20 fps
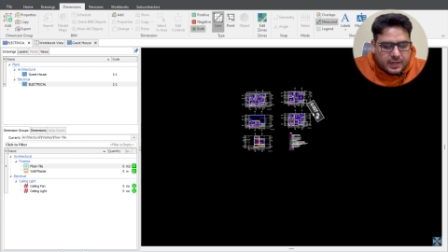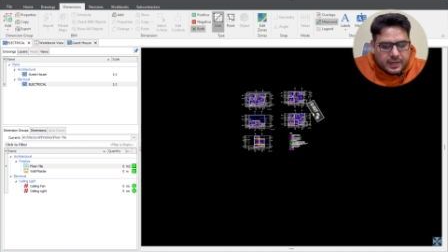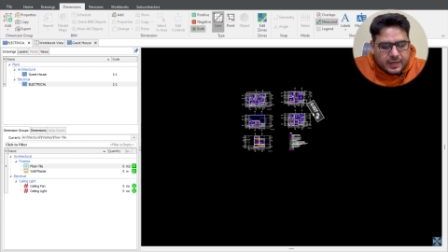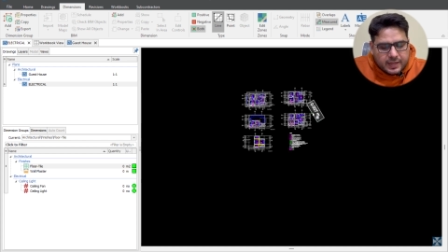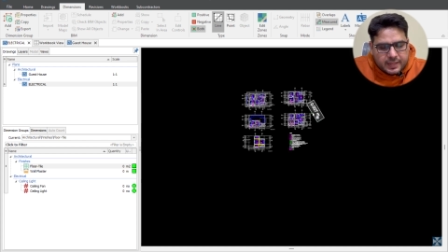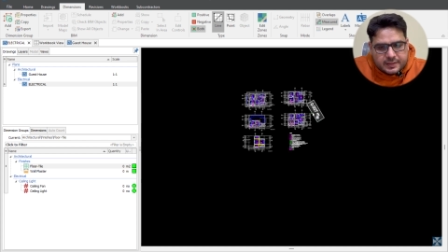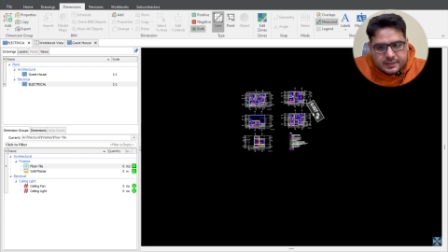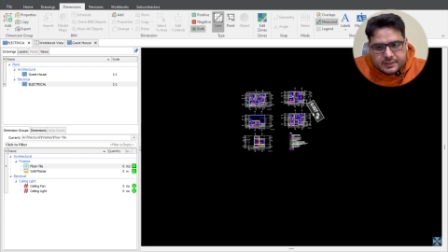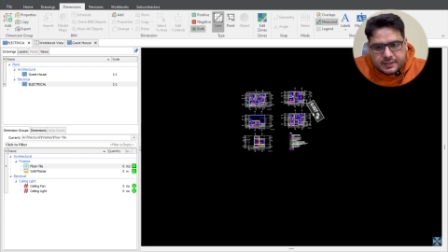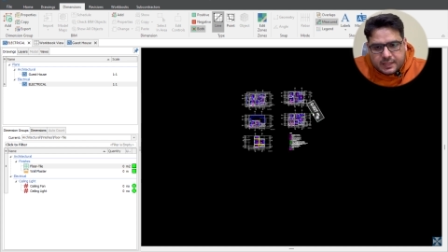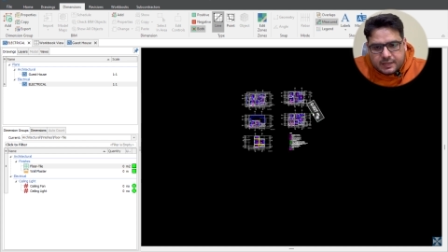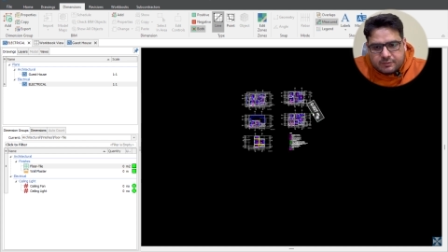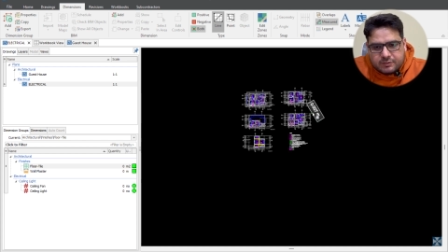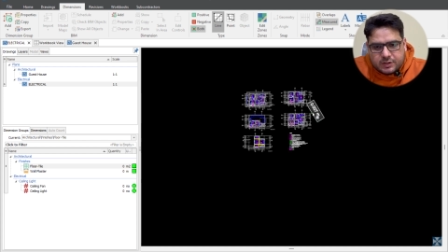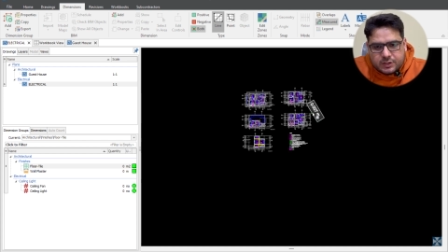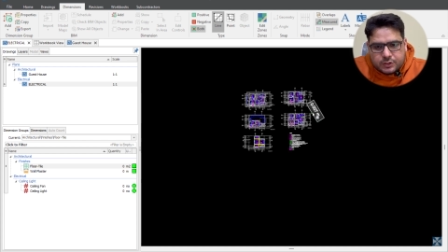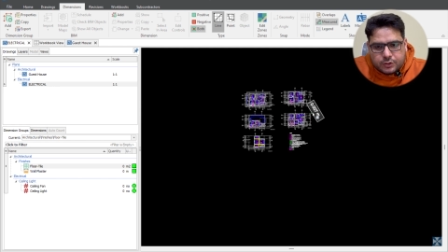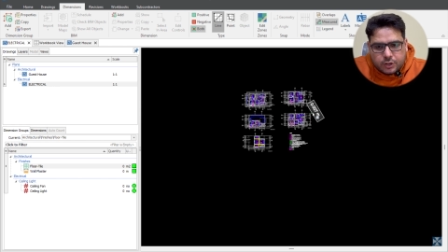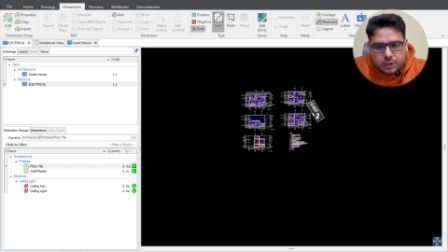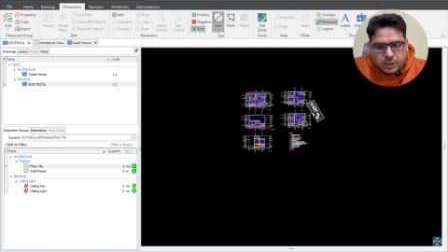and then
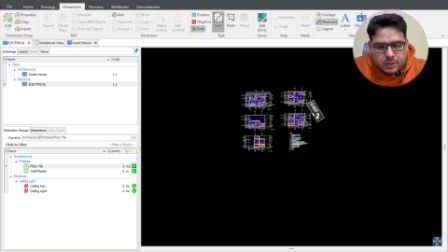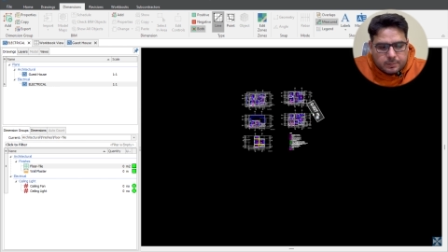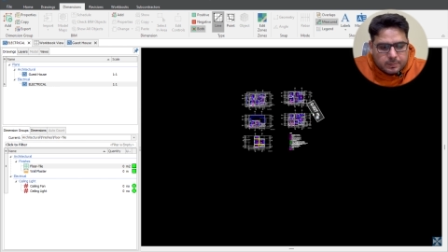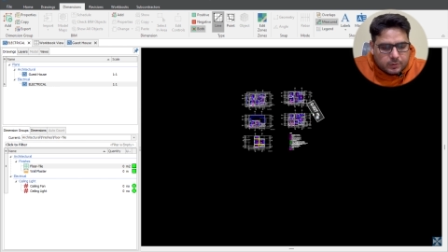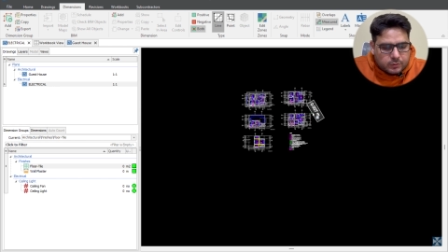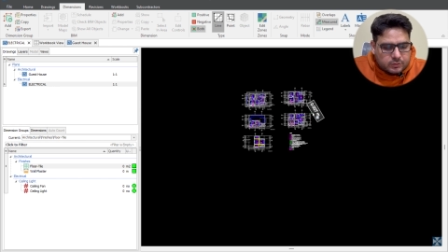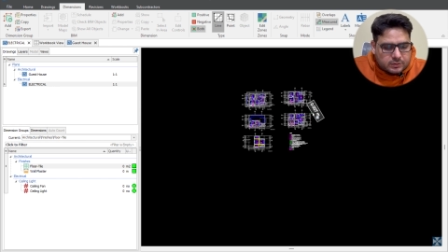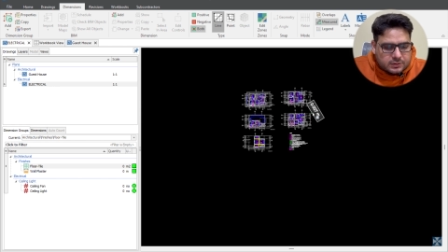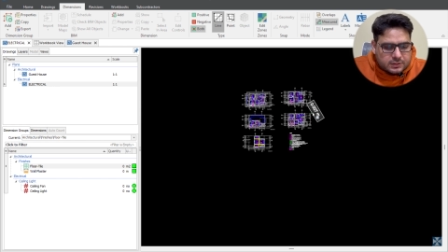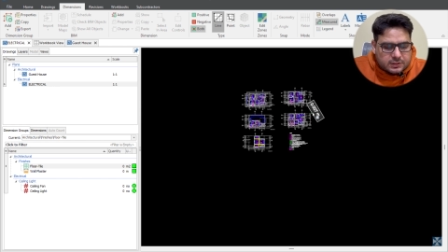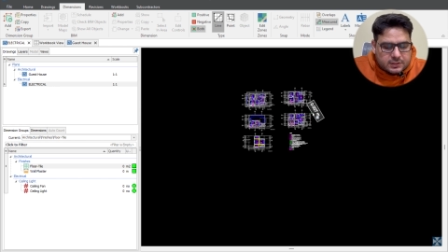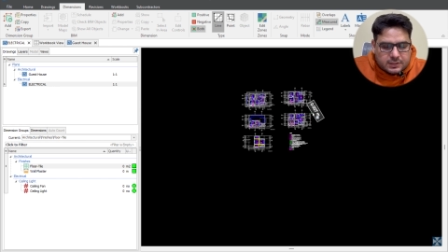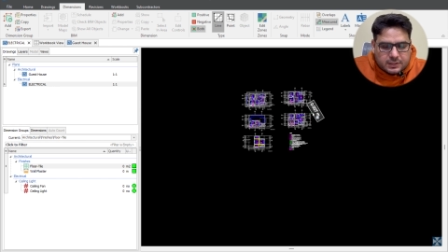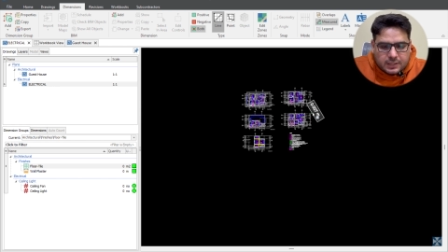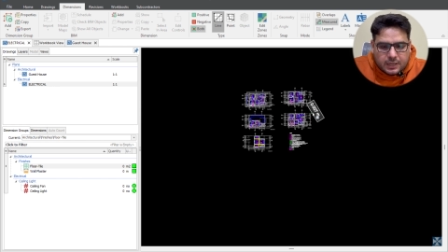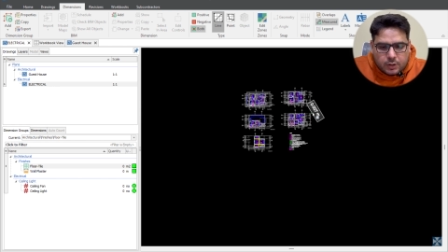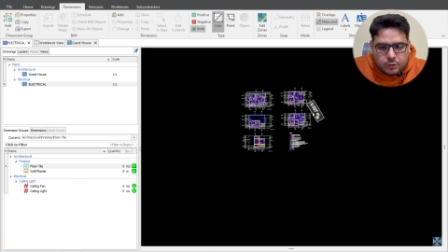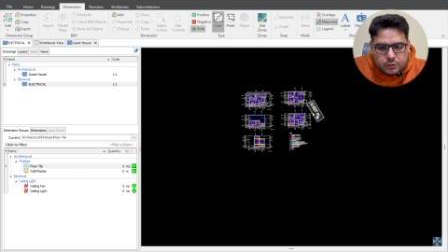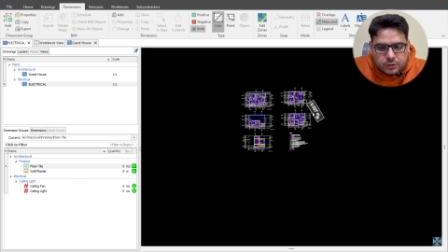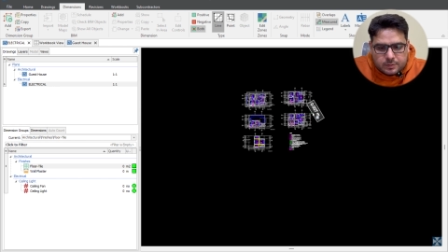we'll talk about the
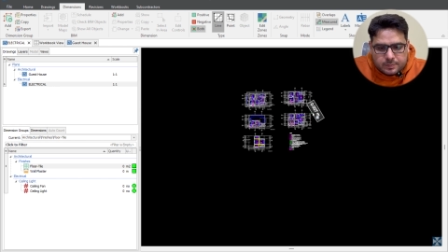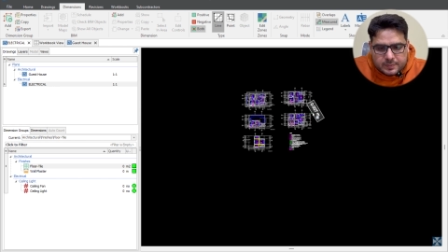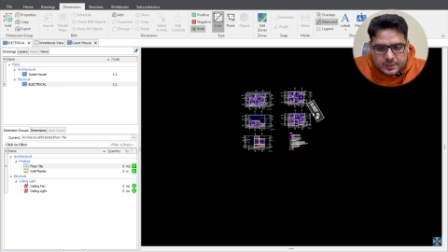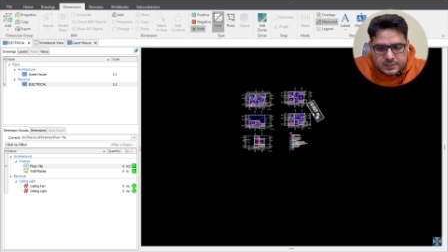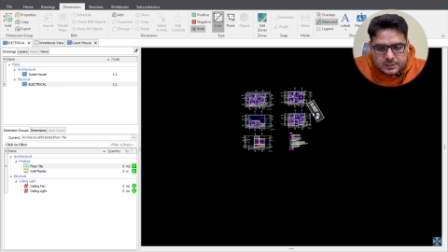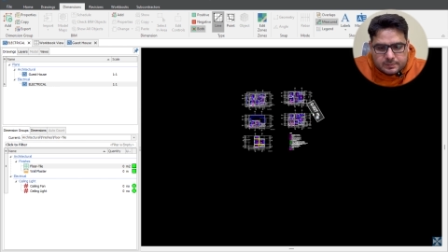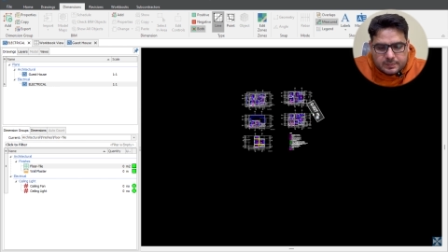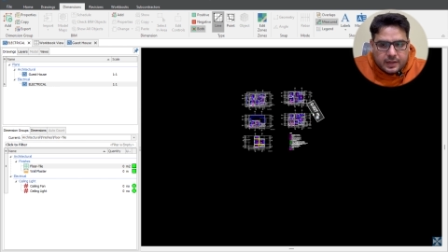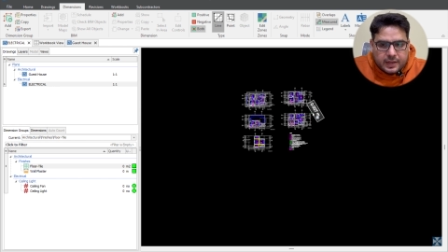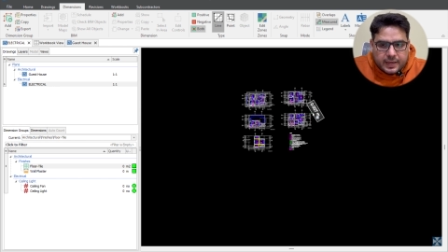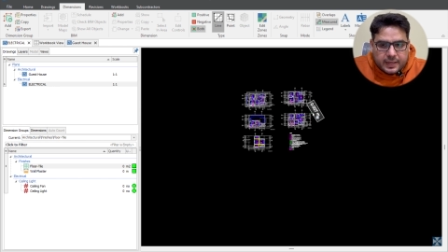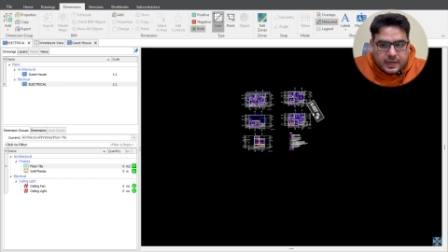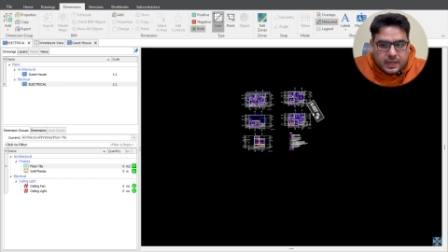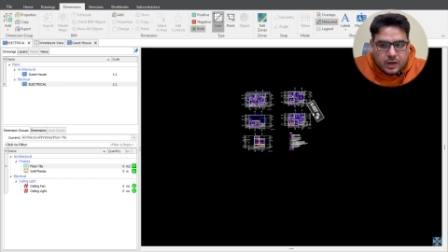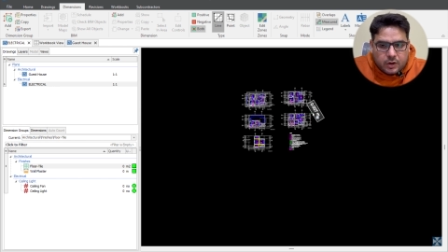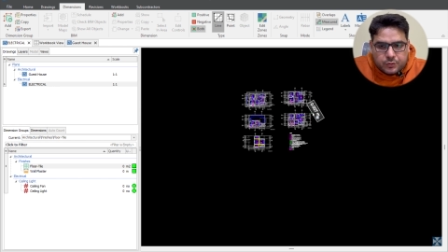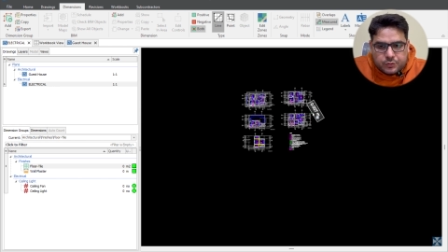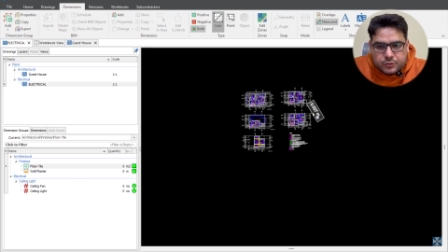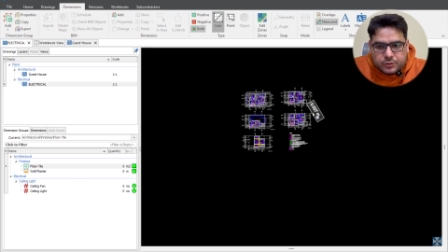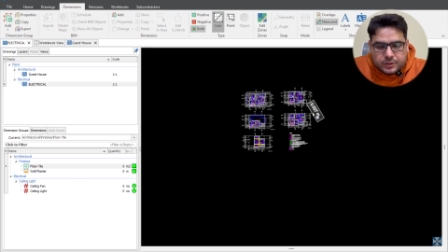count measurement and
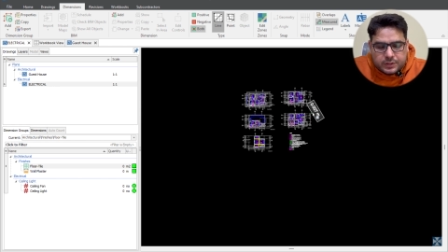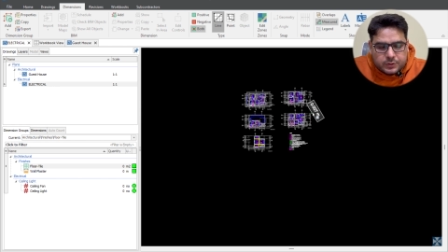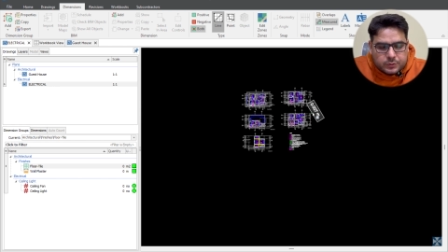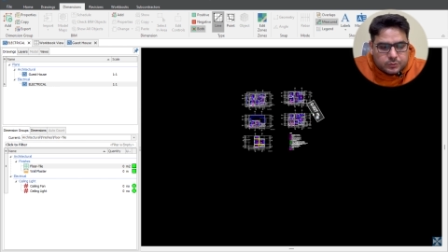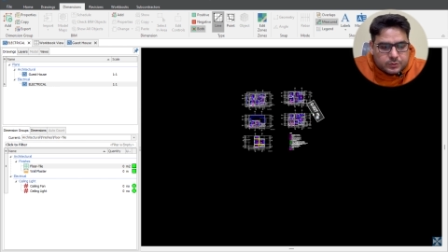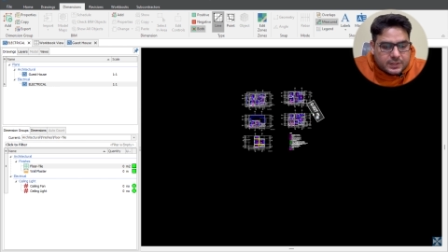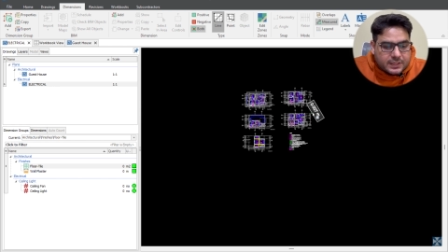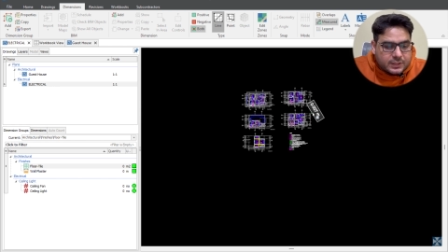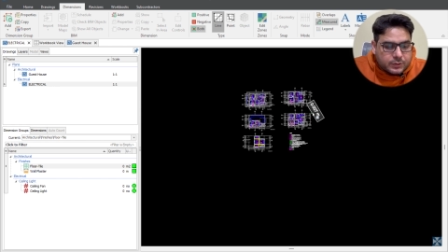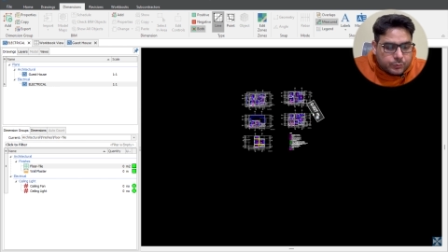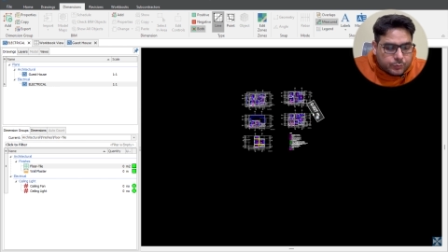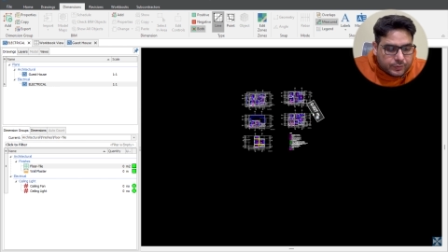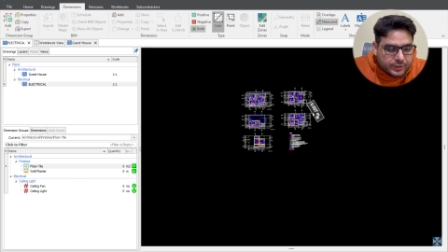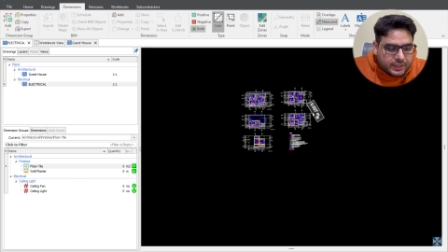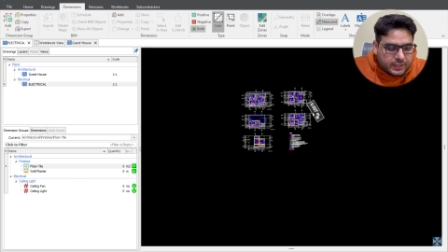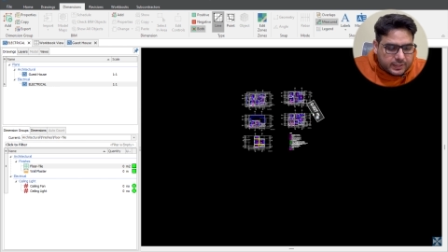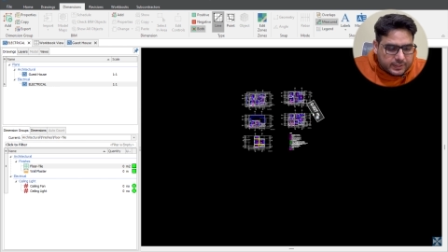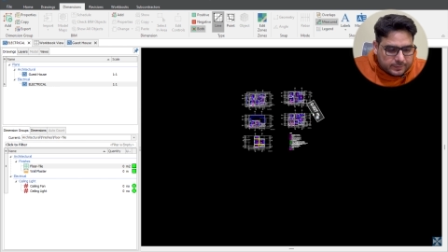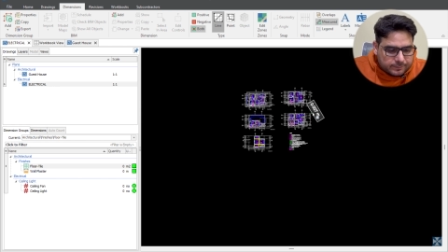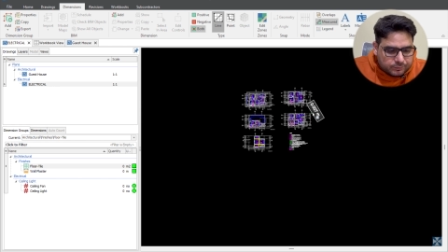how you can do that
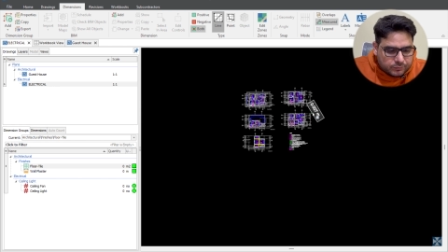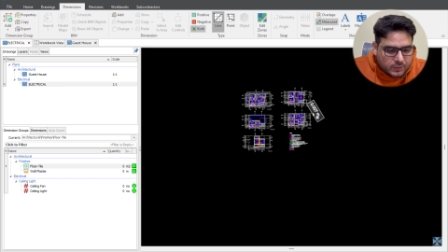quickly.